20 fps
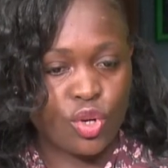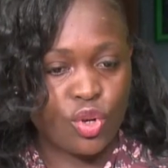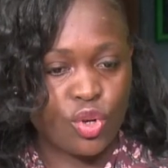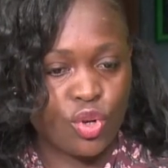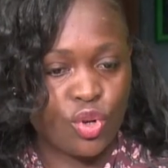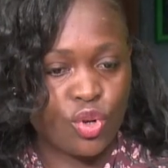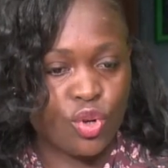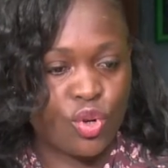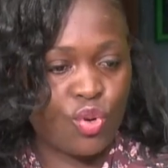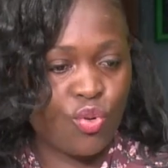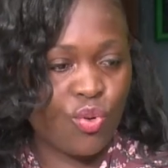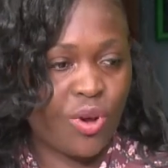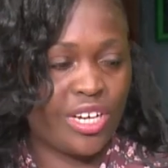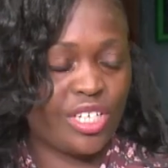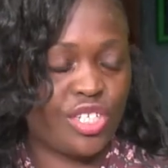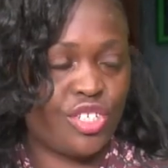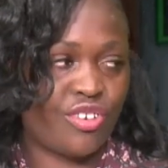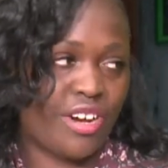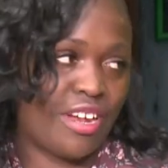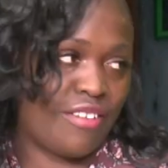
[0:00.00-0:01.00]
you are
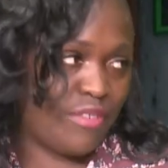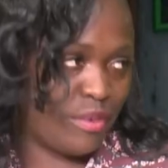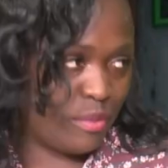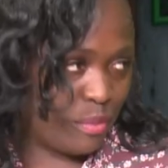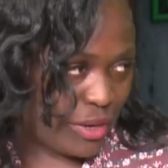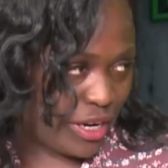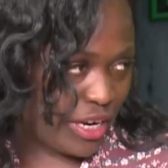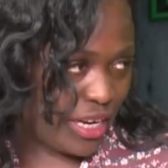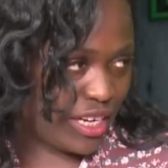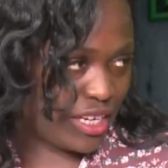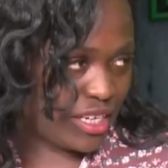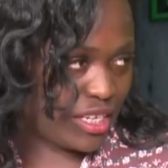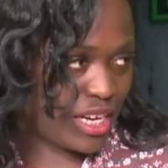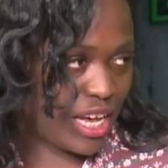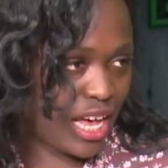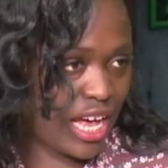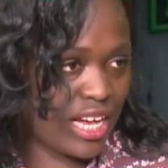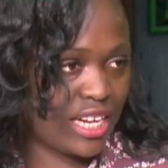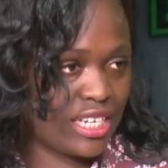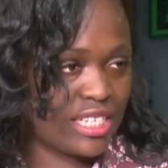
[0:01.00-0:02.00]
driving by
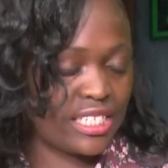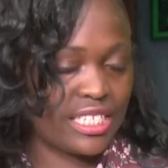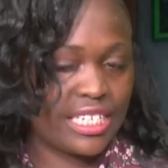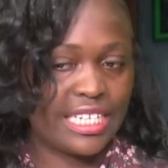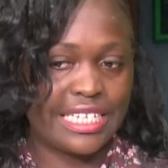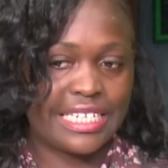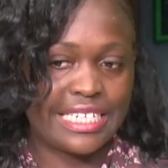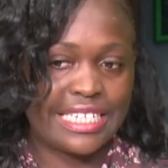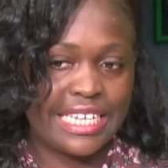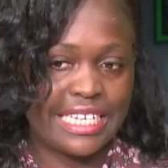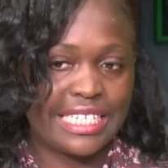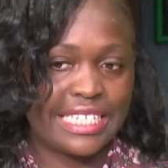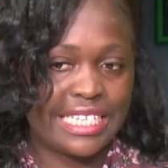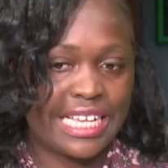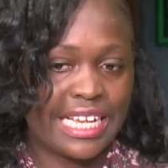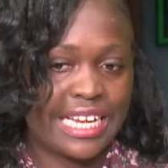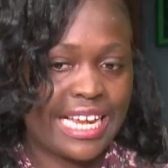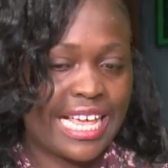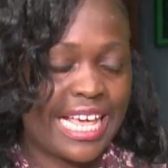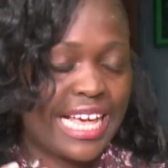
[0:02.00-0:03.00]
and there's
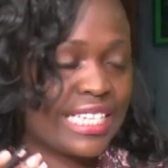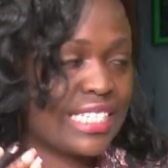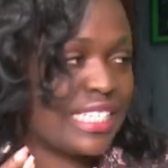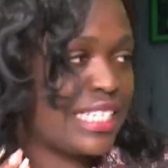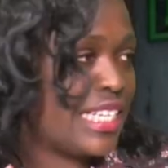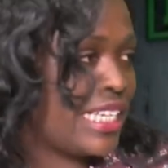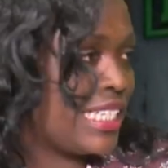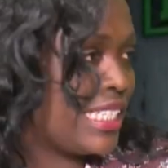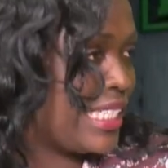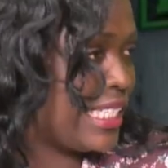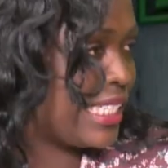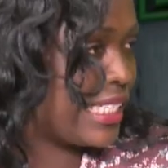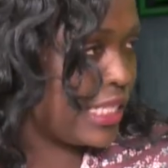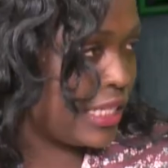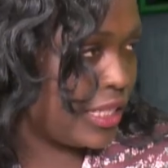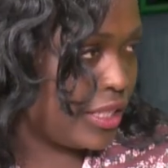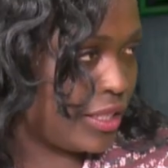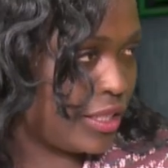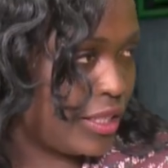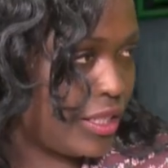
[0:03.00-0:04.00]
an accident scene